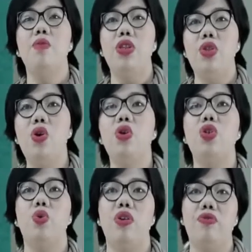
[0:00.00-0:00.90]
with those
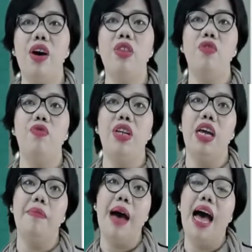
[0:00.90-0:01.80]
who are fond of
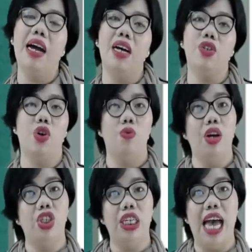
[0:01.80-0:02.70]
reading mangas or
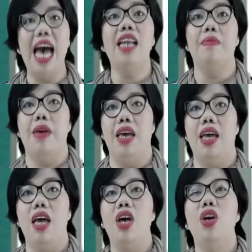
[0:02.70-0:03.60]
watching anime,
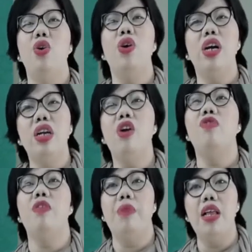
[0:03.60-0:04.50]
you are now
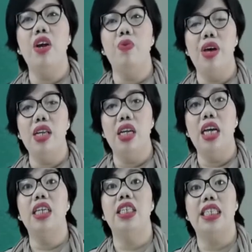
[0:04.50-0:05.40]
familiar with
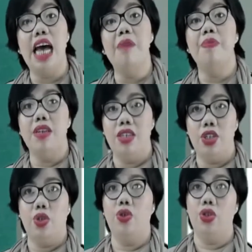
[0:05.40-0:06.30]
Japanese
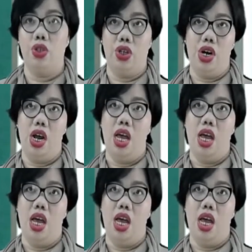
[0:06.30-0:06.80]
culture.